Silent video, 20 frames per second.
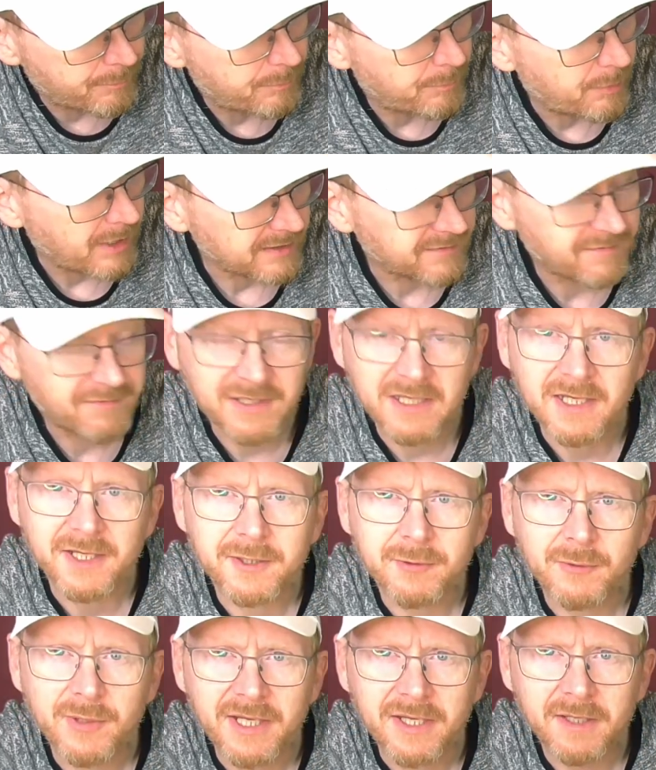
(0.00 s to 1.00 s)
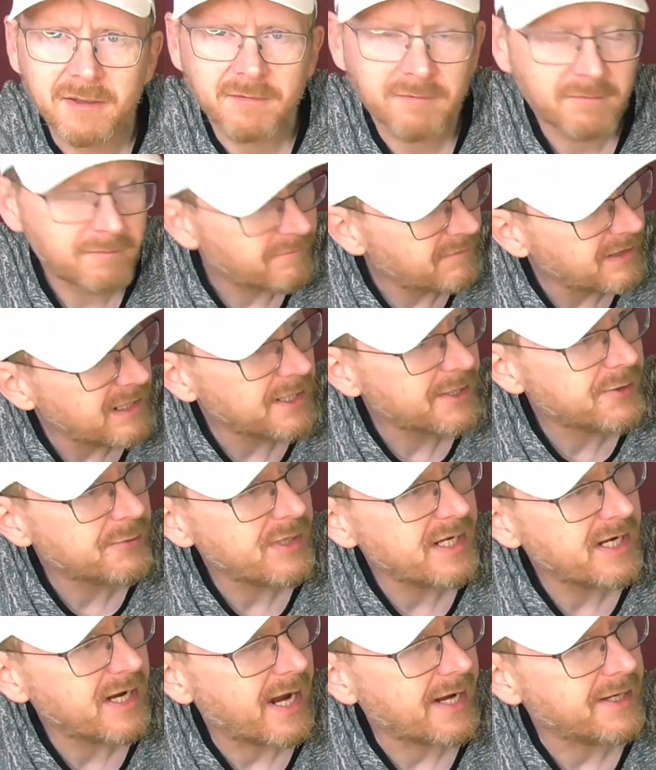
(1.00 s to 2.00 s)
but filigree.
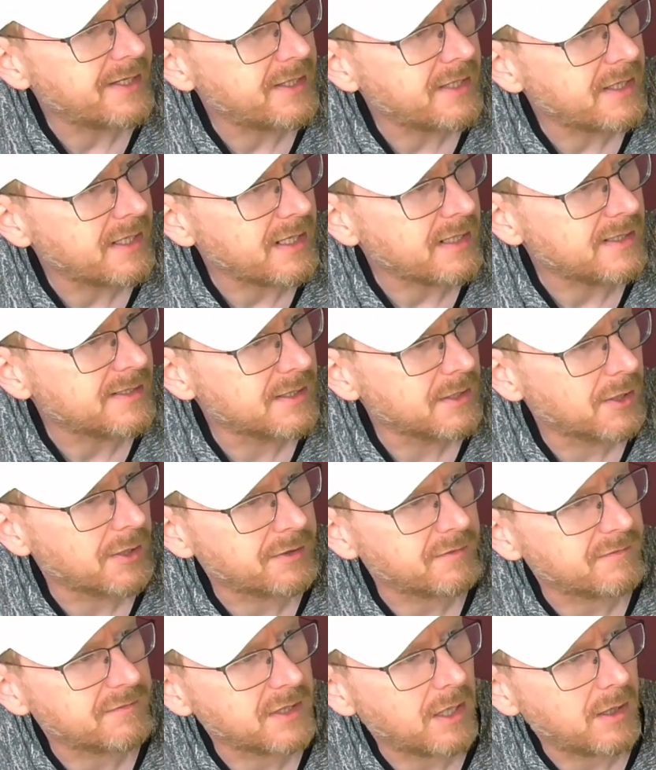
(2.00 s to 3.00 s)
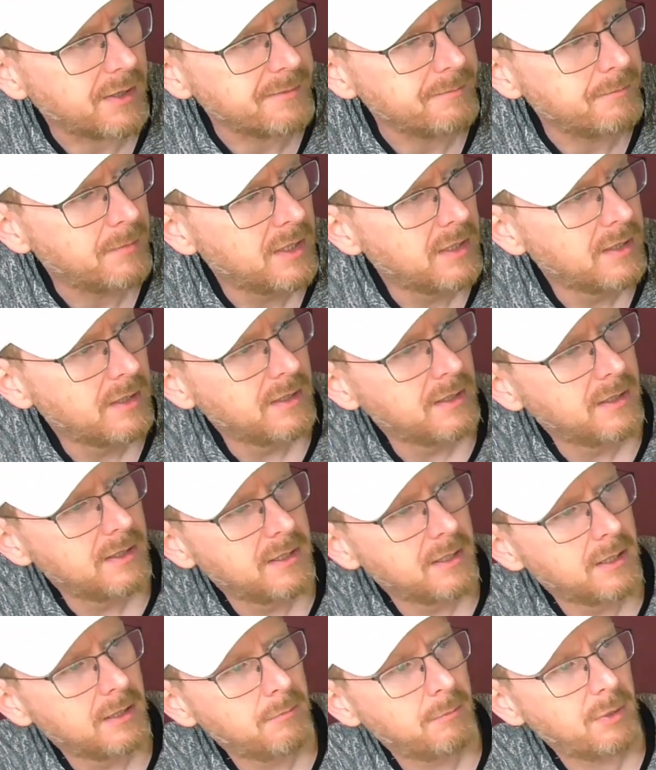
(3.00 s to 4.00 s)
Filigree, and it needs a lot of time.
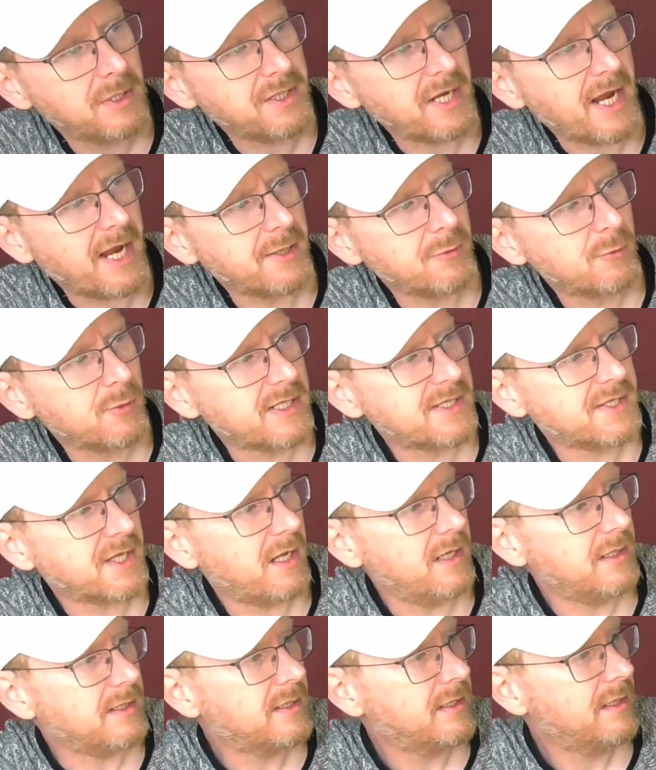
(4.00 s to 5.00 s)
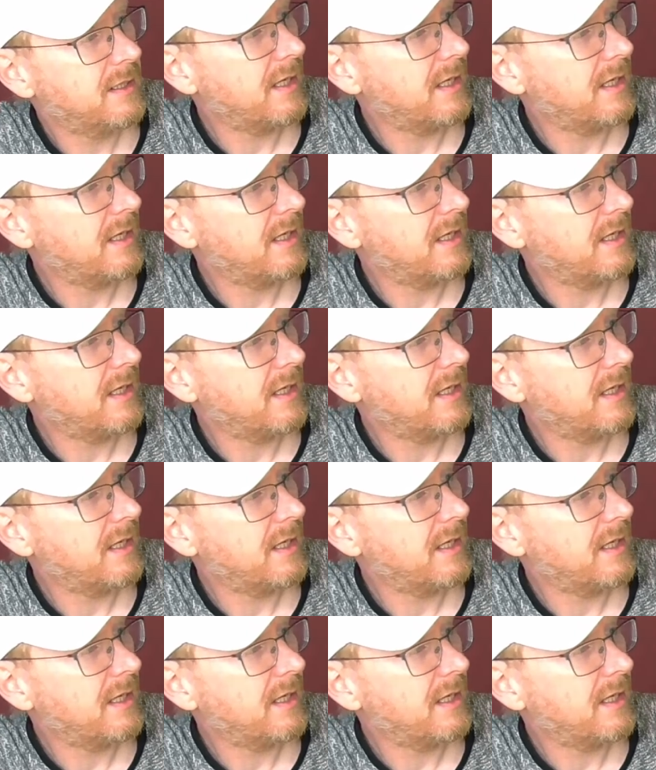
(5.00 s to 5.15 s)
But the end result,